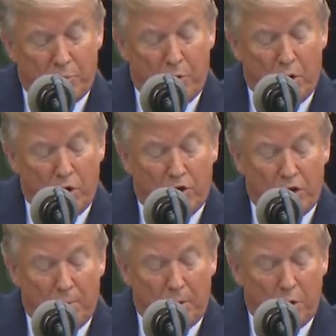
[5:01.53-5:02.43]
spurred the
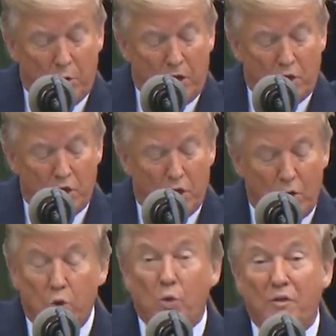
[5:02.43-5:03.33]

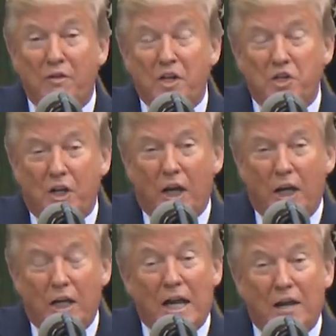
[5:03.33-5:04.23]
WHO to
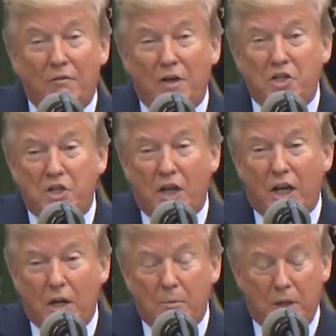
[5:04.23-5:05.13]
investigate and
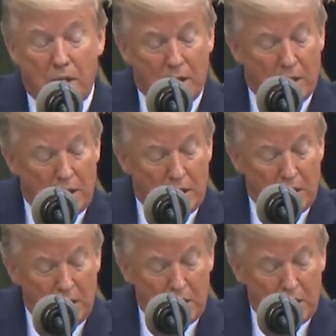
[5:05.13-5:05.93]
investigate immediately.